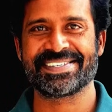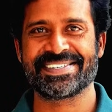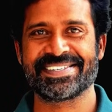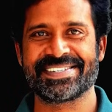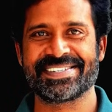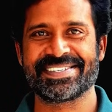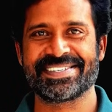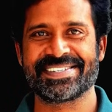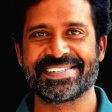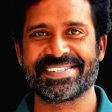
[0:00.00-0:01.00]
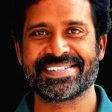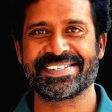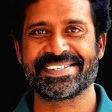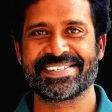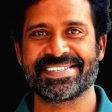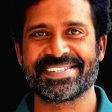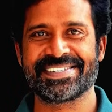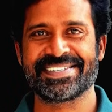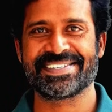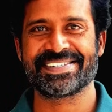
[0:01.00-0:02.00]

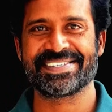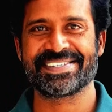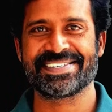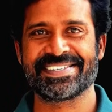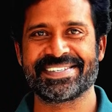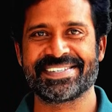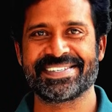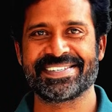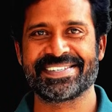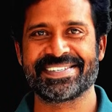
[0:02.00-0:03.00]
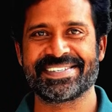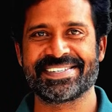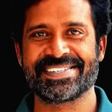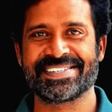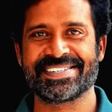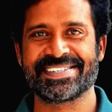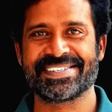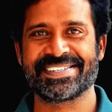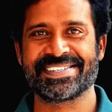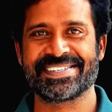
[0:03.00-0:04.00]

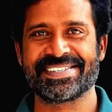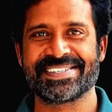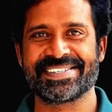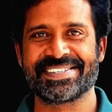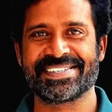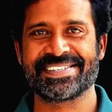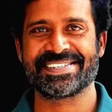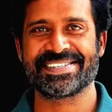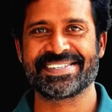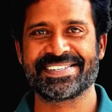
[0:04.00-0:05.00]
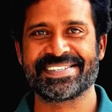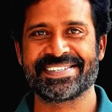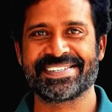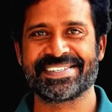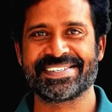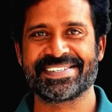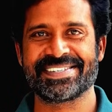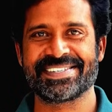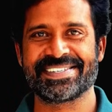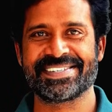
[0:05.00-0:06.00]

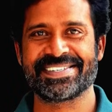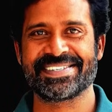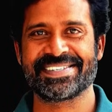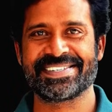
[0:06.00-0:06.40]
(not speaking)